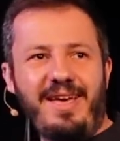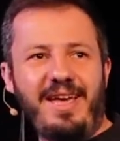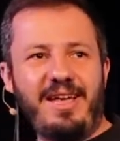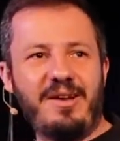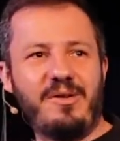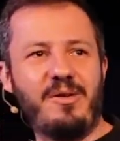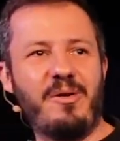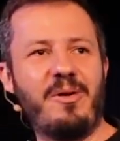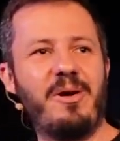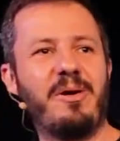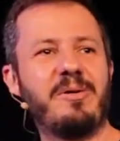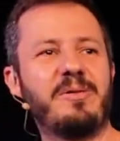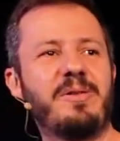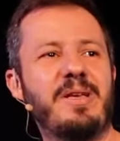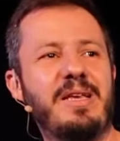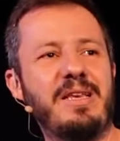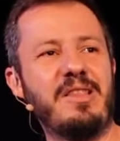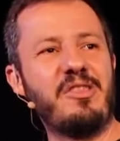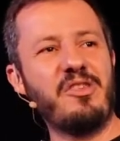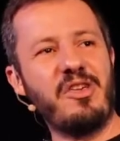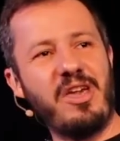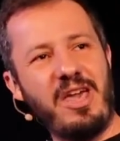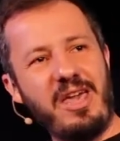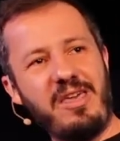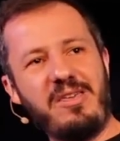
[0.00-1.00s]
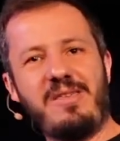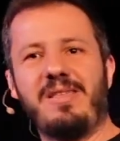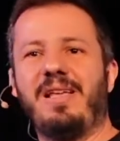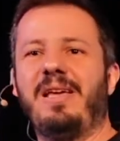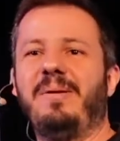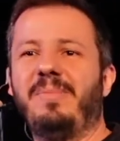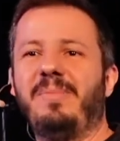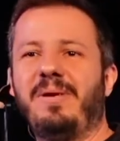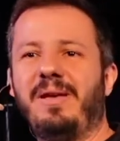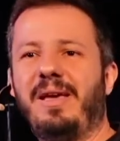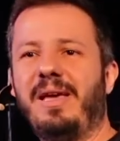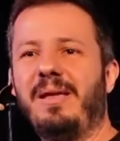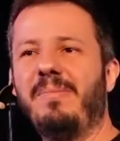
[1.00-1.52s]
And go out and change
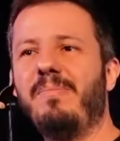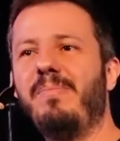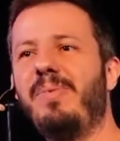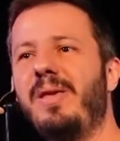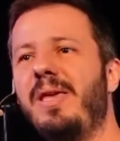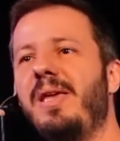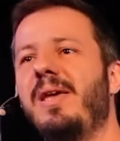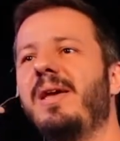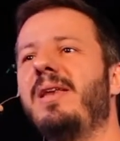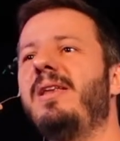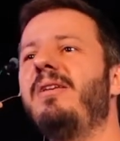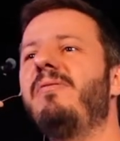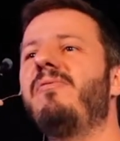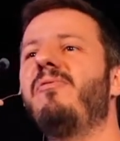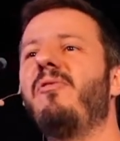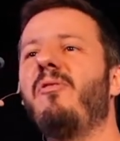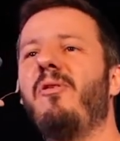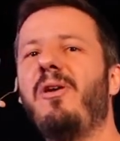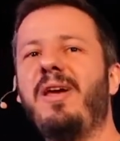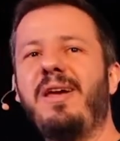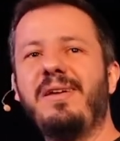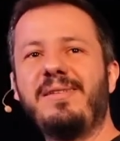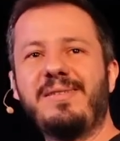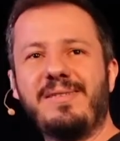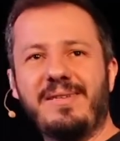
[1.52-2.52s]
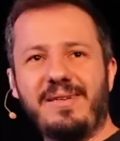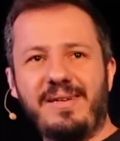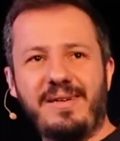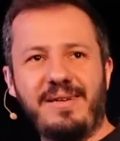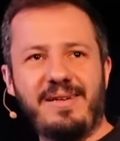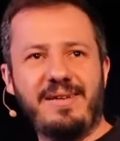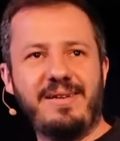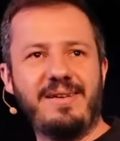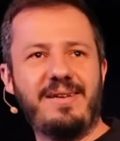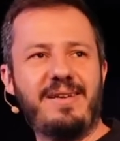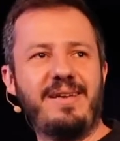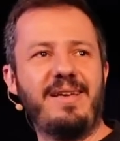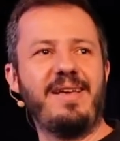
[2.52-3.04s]
them. And be an influencer.
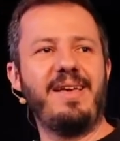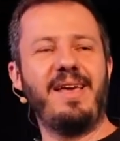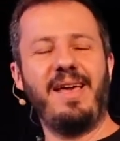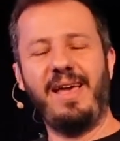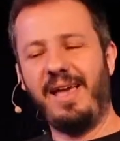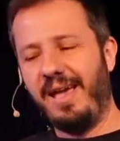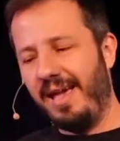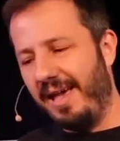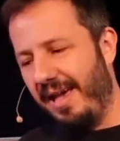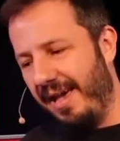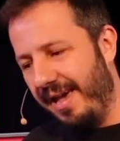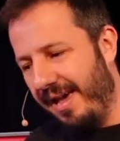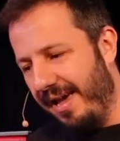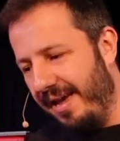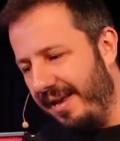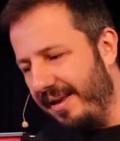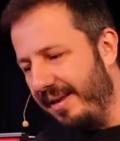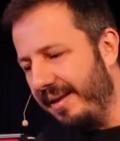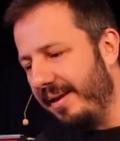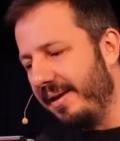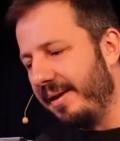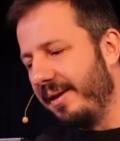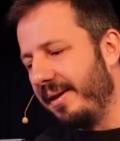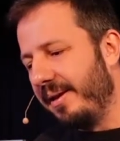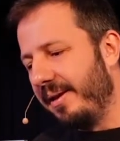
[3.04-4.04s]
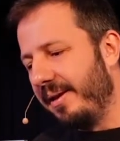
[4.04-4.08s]
And